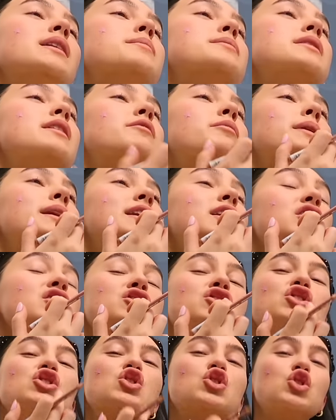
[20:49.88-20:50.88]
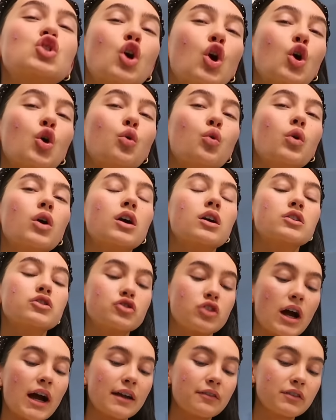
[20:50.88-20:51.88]
lips have been so
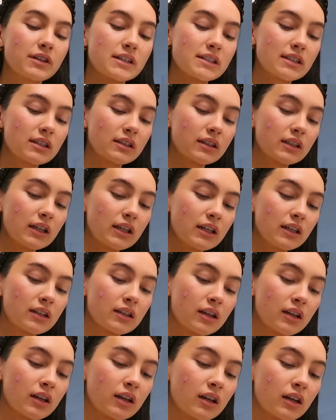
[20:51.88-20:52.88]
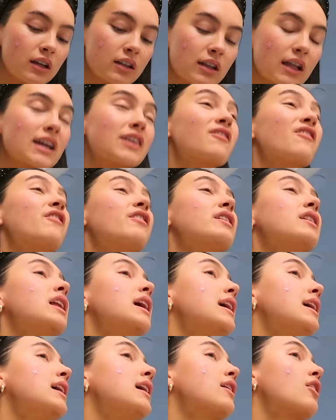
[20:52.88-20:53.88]
dry recently, like
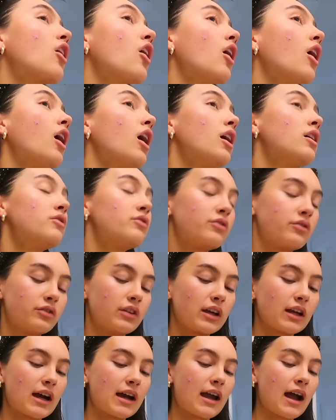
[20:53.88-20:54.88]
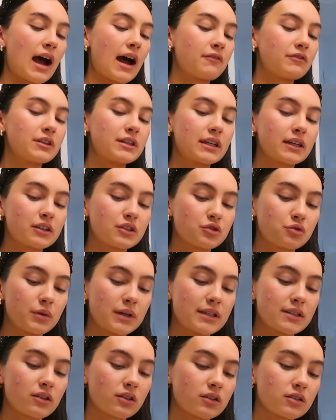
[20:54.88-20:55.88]
flaking off. Like, I have to take a
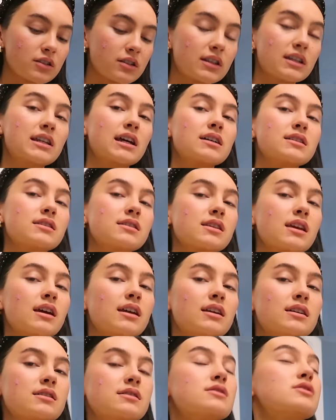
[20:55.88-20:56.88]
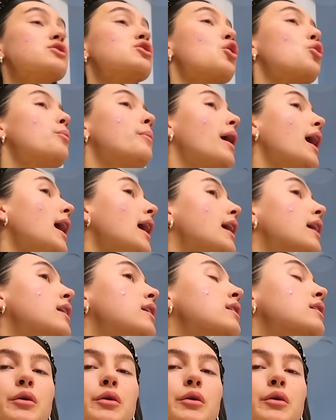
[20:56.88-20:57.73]
tweezer to the dead skin. It's so bad.